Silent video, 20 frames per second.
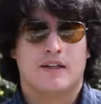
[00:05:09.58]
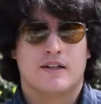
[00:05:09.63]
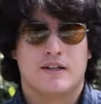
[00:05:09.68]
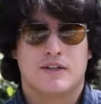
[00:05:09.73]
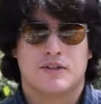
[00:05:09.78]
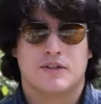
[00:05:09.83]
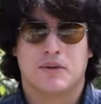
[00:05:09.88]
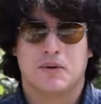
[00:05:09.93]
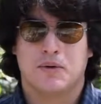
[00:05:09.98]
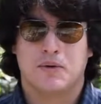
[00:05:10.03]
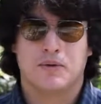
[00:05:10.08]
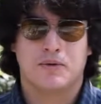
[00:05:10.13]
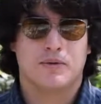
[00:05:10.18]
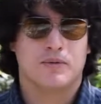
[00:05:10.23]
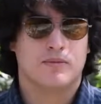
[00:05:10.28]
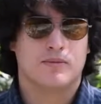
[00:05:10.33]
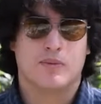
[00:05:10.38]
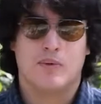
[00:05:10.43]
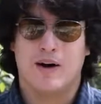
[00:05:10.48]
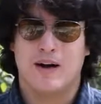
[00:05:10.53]
So
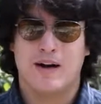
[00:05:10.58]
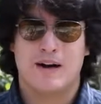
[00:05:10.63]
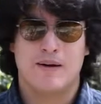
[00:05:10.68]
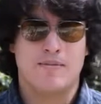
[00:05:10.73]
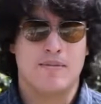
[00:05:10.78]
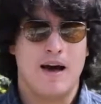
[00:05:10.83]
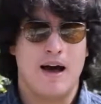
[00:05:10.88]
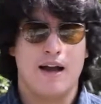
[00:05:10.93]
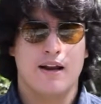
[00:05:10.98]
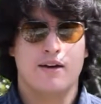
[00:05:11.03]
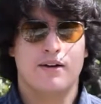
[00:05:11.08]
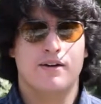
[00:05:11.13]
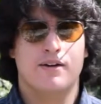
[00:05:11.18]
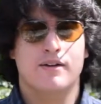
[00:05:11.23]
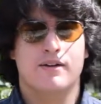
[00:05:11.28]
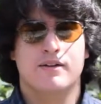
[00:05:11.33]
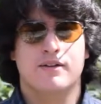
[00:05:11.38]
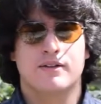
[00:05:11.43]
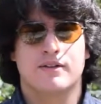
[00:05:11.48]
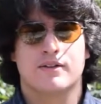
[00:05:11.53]
what are
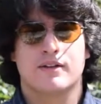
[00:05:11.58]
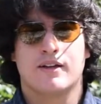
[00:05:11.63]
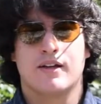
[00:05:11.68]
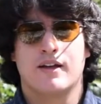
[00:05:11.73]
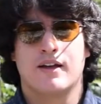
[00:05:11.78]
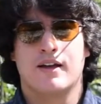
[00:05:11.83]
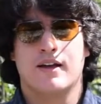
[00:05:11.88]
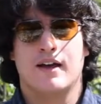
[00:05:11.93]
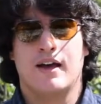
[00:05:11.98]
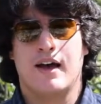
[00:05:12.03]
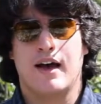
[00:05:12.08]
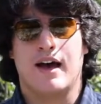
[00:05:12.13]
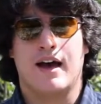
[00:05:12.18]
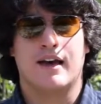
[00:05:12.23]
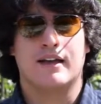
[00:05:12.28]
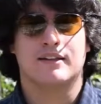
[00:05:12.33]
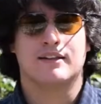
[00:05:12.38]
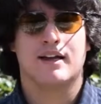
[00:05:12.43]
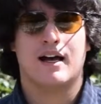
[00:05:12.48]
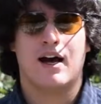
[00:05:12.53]
miners
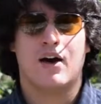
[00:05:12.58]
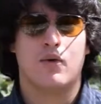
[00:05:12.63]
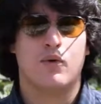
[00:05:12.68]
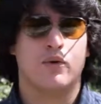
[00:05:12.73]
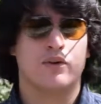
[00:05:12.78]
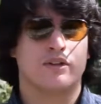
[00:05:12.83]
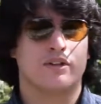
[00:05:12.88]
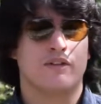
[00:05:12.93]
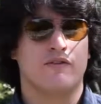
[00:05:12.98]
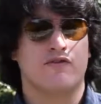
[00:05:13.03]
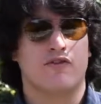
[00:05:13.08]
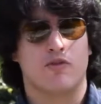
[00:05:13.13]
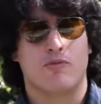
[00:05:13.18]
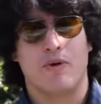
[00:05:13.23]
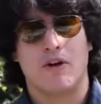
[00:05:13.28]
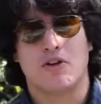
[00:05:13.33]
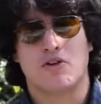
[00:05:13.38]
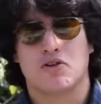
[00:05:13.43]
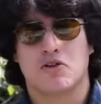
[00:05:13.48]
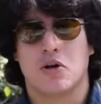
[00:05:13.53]
and how is
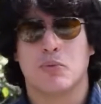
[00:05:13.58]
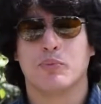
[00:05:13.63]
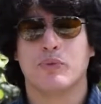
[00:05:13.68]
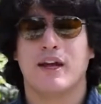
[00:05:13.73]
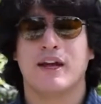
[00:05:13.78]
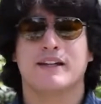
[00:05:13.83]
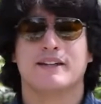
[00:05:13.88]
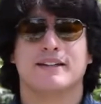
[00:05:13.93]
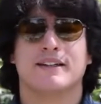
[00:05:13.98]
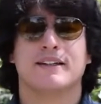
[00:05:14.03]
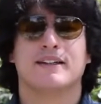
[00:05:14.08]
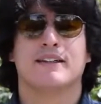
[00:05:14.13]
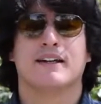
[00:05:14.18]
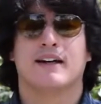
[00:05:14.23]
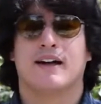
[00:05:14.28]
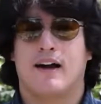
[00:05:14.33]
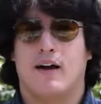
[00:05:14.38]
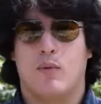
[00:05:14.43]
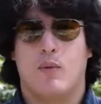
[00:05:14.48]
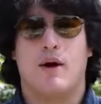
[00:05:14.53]
information updated
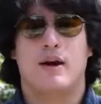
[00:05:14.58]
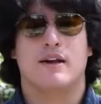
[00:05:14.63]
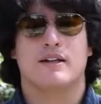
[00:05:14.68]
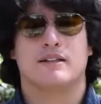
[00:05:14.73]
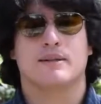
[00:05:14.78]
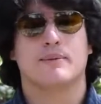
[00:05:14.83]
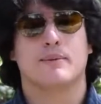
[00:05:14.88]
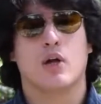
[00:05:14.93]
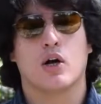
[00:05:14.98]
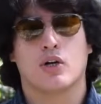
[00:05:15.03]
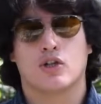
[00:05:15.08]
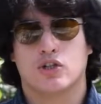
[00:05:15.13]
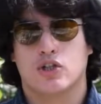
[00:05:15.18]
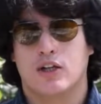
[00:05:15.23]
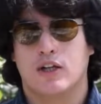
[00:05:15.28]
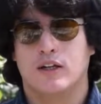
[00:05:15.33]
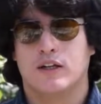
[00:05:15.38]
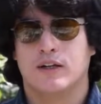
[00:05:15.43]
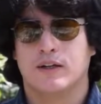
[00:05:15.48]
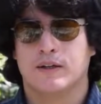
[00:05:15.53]
and what is a
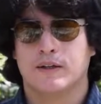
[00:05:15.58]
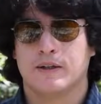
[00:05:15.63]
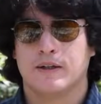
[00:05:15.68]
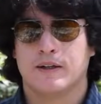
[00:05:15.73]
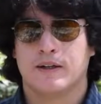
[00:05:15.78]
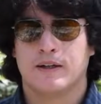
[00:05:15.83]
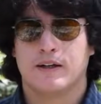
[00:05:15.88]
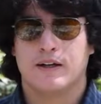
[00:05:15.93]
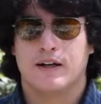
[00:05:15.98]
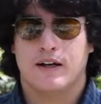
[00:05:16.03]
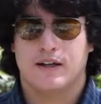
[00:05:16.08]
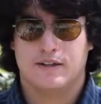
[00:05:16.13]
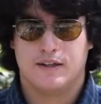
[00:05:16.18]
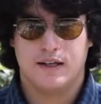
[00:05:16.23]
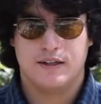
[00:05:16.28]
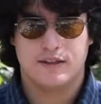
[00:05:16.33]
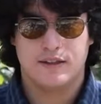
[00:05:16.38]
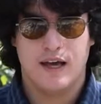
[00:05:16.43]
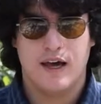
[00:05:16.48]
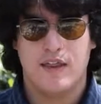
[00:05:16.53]
blockchain? As I
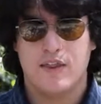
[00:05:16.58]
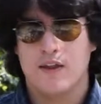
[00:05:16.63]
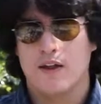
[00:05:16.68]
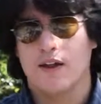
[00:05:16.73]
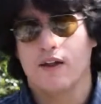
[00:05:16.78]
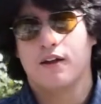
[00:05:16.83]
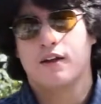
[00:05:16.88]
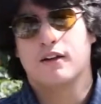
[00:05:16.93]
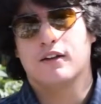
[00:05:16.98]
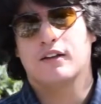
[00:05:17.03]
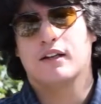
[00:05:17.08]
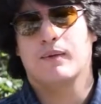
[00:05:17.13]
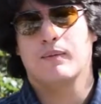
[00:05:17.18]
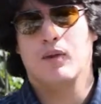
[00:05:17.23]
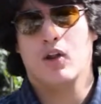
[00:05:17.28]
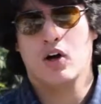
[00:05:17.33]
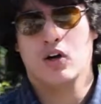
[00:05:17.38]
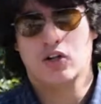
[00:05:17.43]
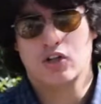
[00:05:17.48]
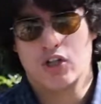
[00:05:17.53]
said, the
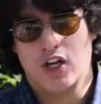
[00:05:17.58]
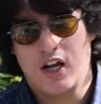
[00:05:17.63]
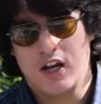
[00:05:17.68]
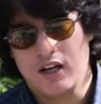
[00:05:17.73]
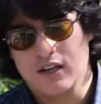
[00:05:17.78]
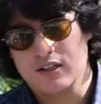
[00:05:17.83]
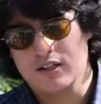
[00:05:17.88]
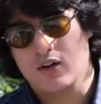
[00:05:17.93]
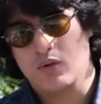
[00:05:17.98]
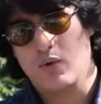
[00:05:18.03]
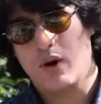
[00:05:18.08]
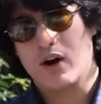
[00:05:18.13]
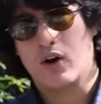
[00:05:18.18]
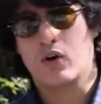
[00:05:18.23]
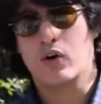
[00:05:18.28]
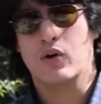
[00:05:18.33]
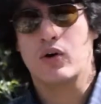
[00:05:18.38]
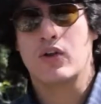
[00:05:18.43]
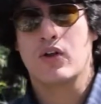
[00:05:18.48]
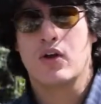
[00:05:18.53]
blockchain is a
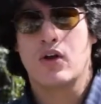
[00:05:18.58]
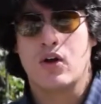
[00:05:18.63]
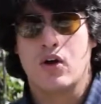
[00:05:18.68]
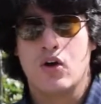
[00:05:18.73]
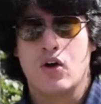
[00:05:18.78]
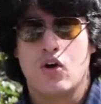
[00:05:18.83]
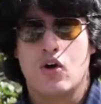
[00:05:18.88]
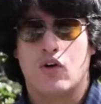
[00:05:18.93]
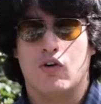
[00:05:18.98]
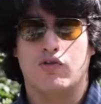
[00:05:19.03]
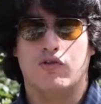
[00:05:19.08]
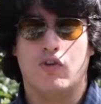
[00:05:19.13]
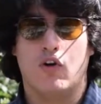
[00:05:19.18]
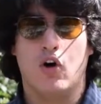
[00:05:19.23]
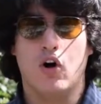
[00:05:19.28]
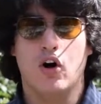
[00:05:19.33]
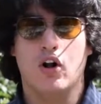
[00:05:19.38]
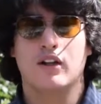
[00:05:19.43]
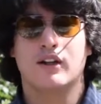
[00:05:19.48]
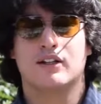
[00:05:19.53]
record of
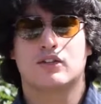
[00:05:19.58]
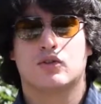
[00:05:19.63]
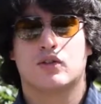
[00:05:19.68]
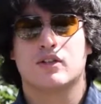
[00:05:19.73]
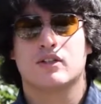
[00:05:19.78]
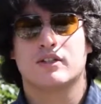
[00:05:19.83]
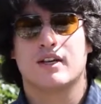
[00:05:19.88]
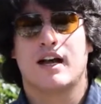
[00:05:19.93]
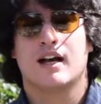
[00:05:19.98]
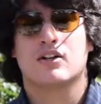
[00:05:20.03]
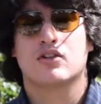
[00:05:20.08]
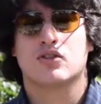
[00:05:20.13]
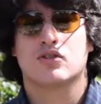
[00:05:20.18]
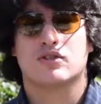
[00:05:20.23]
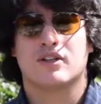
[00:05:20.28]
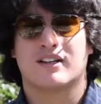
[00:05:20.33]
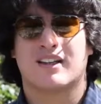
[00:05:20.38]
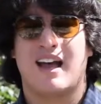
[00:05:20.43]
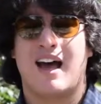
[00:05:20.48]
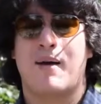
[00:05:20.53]
all the transactions
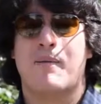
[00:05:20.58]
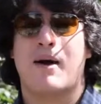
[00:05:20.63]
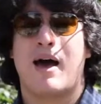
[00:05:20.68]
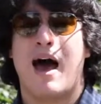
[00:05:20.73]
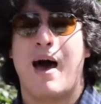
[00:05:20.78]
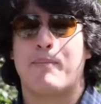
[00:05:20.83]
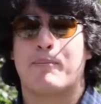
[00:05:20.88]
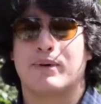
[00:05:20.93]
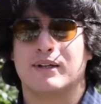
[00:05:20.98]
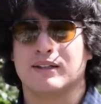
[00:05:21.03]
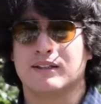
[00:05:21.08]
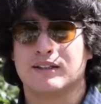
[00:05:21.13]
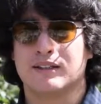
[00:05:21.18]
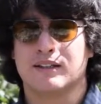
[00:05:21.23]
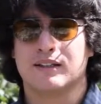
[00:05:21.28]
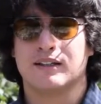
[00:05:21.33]
that have happened